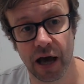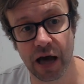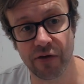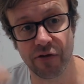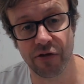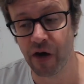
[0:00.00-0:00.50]

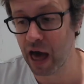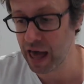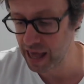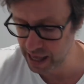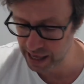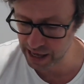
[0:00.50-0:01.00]
And
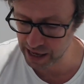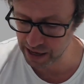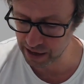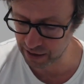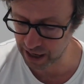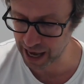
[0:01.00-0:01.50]

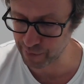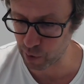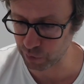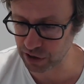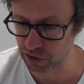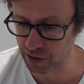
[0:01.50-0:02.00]
they came
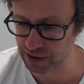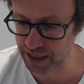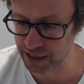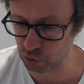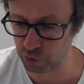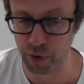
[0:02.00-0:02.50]
up with this
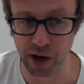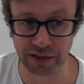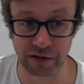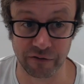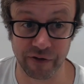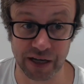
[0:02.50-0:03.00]
idea called the
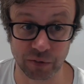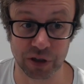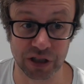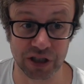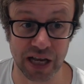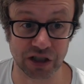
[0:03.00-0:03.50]
bystander effect,
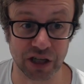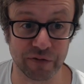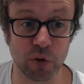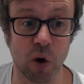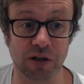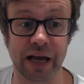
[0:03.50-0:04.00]
which is essentially
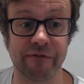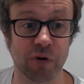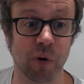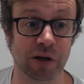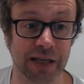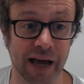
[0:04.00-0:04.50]
if you ask
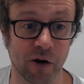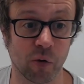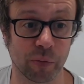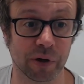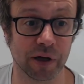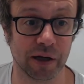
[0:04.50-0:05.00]
everyone to
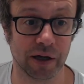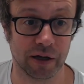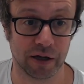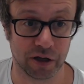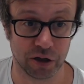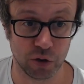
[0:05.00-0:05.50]
help,
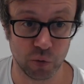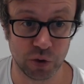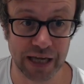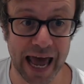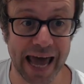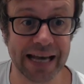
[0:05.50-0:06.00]
you
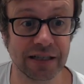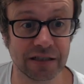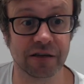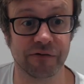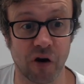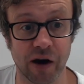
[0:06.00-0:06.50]
tend
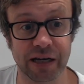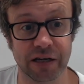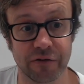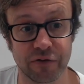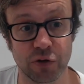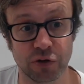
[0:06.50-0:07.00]
to find a
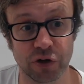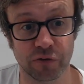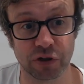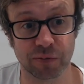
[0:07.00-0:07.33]
diffusion of